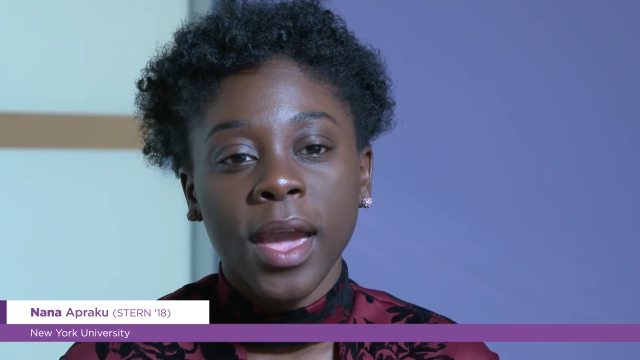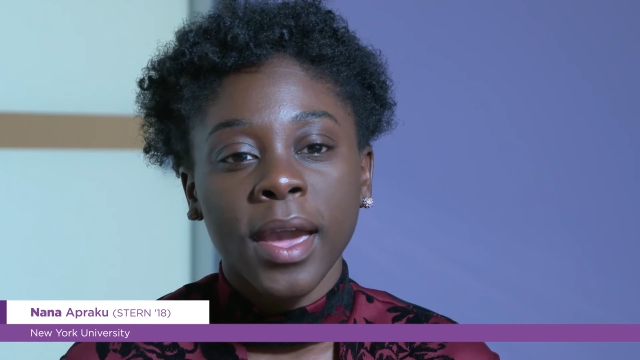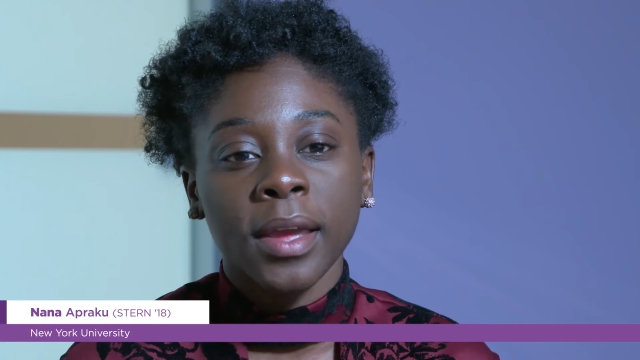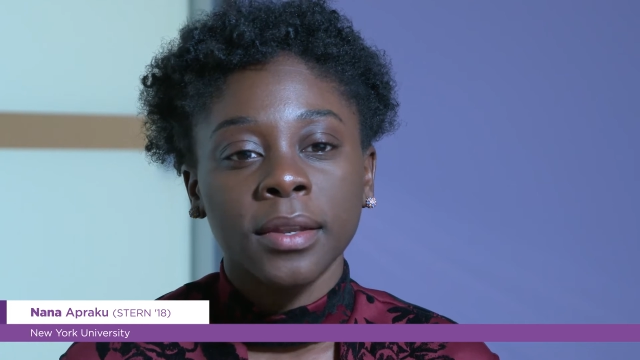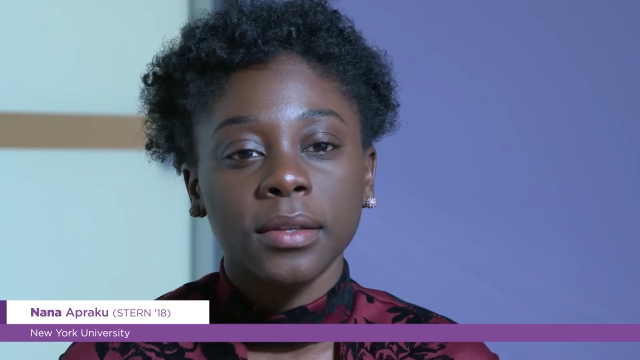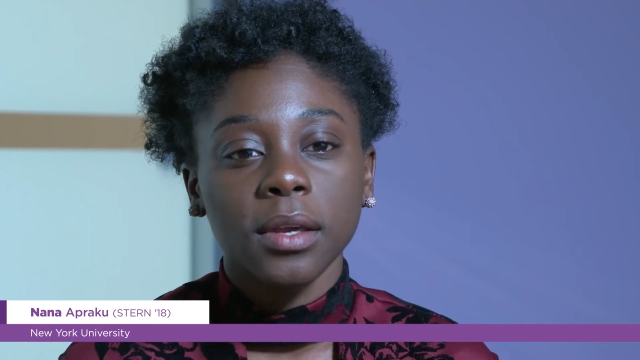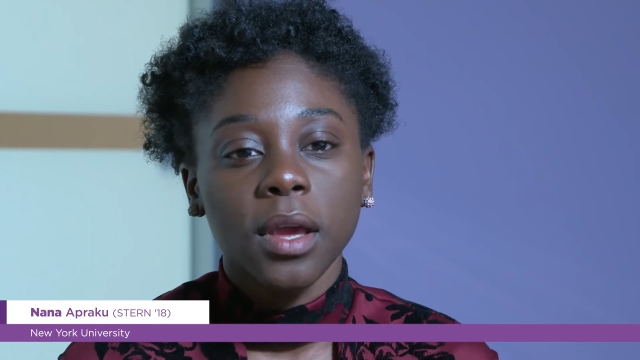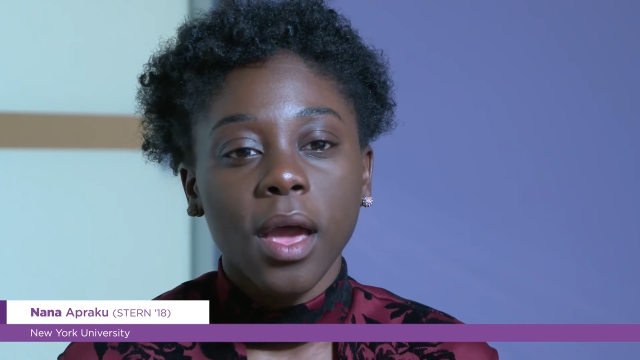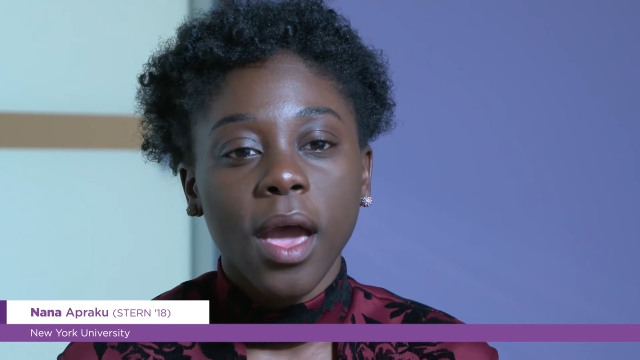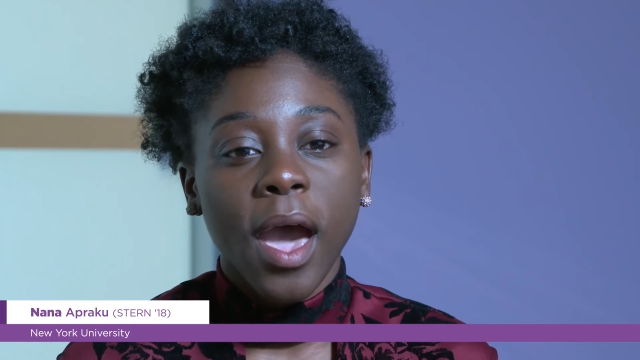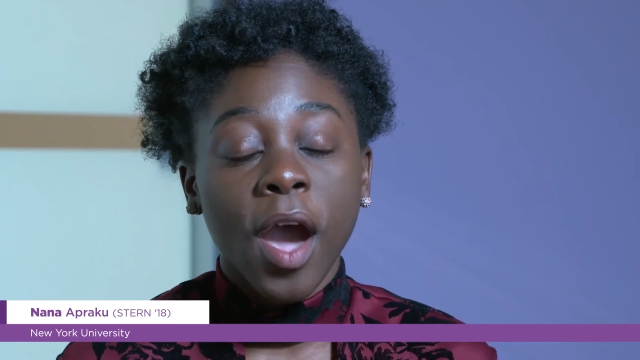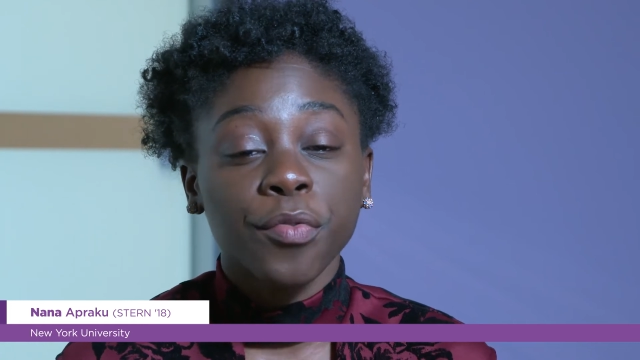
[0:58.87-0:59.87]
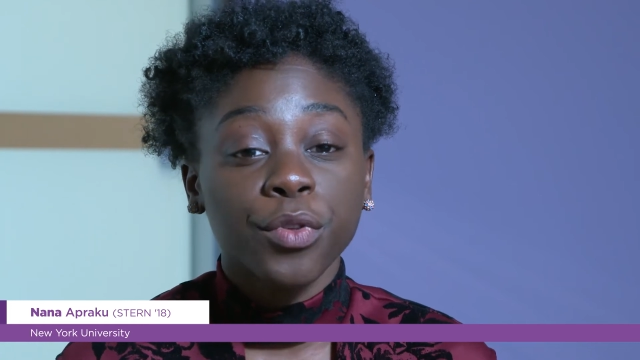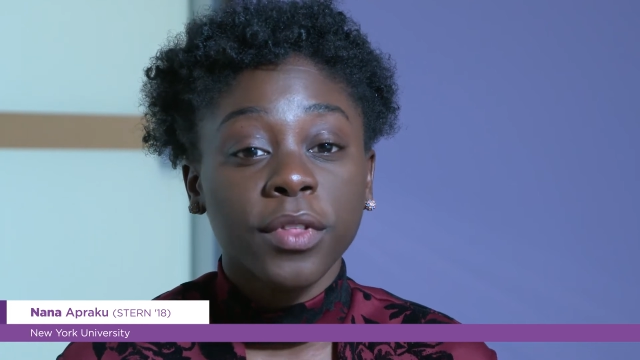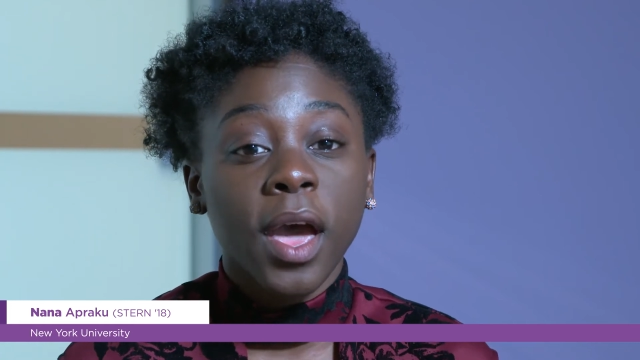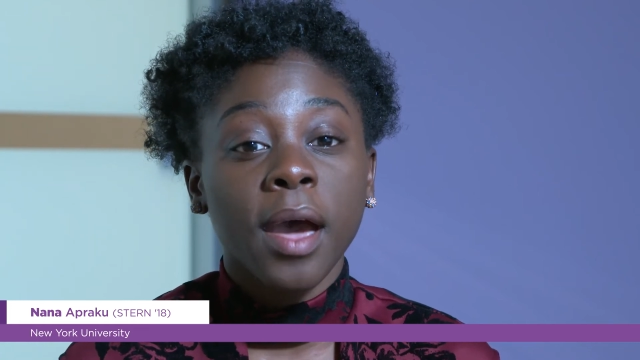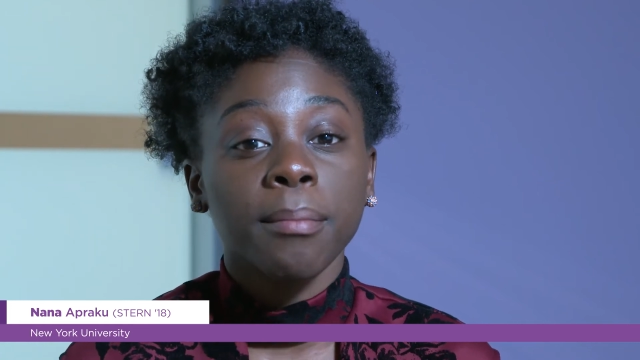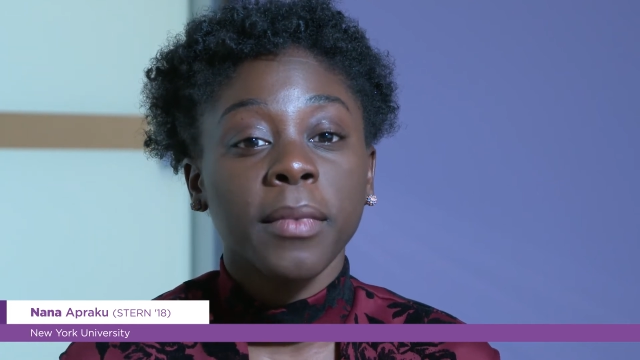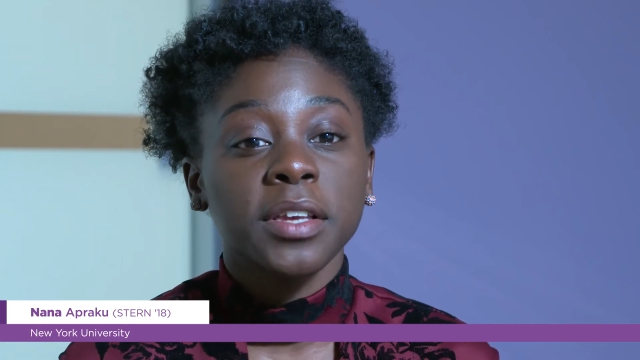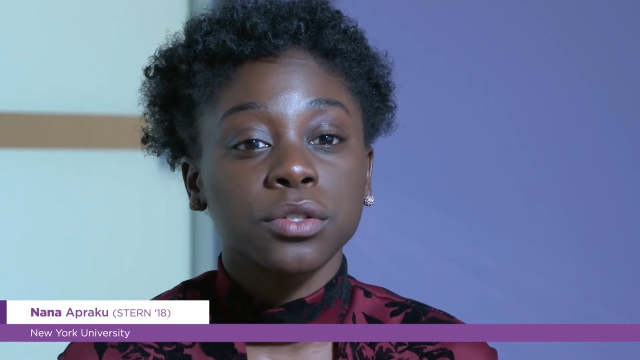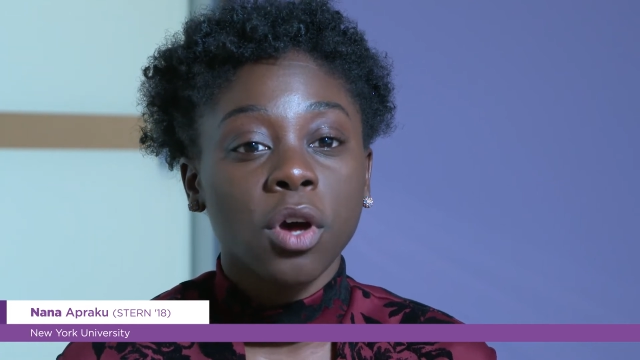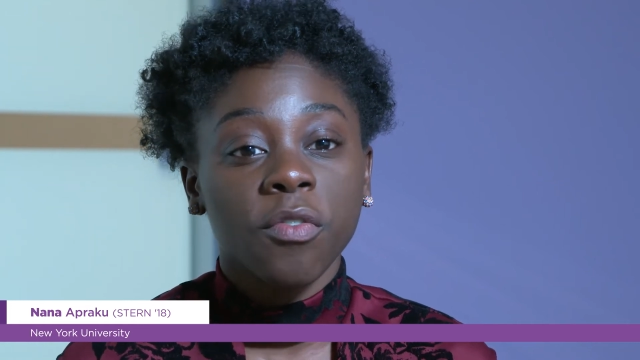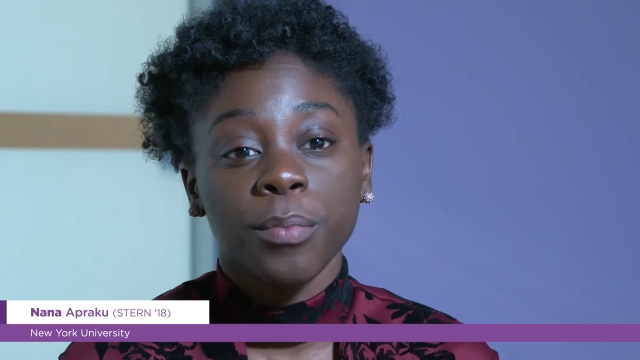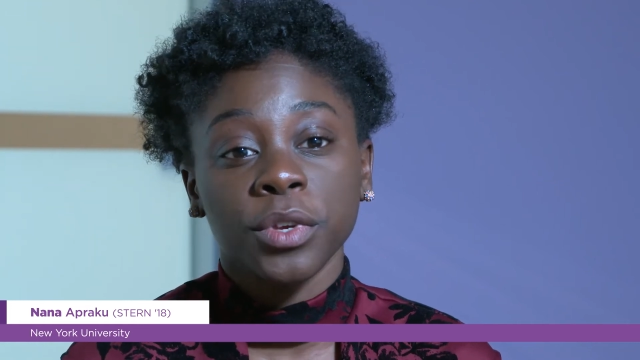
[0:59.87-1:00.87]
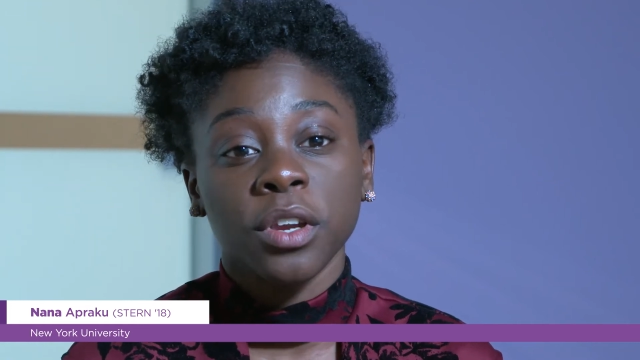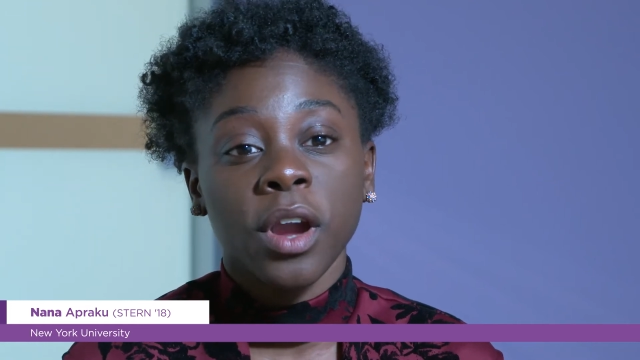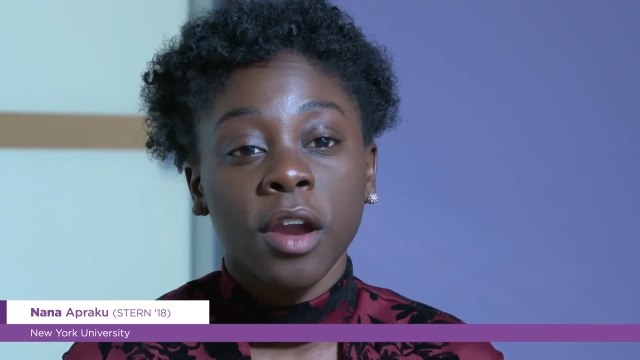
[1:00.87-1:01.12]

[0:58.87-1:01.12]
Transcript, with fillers: And after that, my sophomore year,